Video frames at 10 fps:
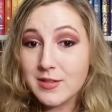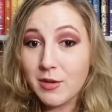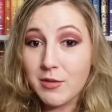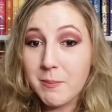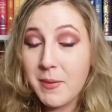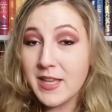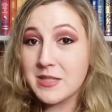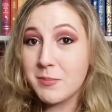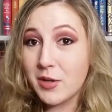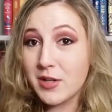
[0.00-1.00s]
So,
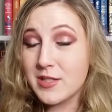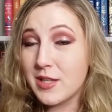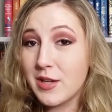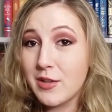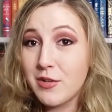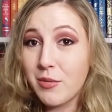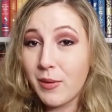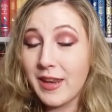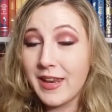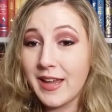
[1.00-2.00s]
best books
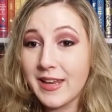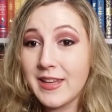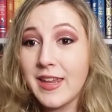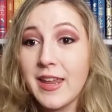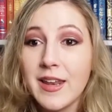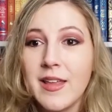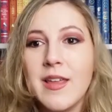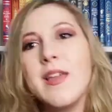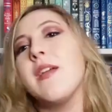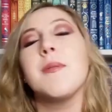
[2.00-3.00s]
2019. I'm
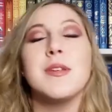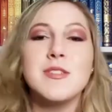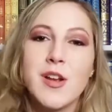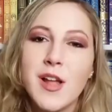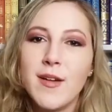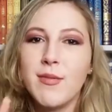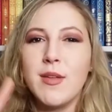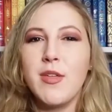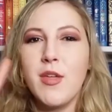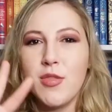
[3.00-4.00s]
going to start off
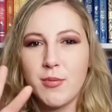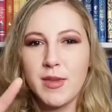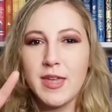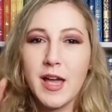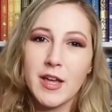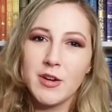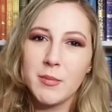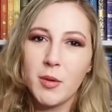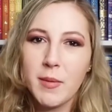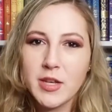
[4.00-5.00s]
with 3
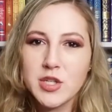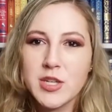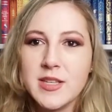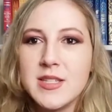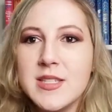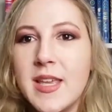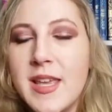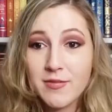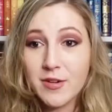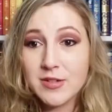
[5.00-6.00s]
honorable mentions.
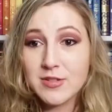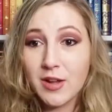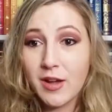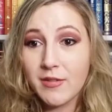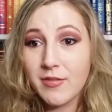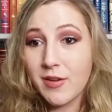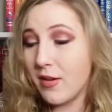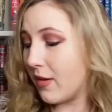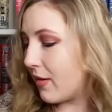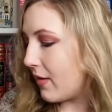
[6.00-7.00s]
First off,
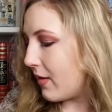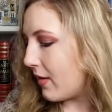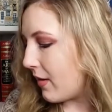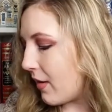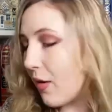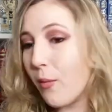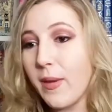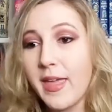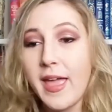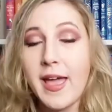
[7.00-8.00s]

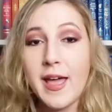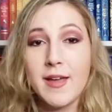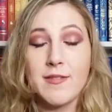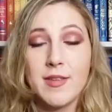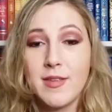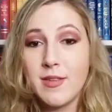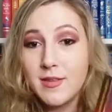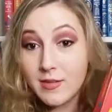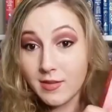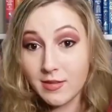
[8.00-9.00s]
we have
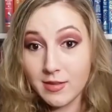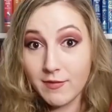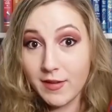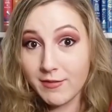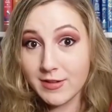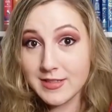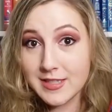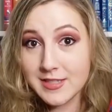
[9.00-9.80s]
The Favorite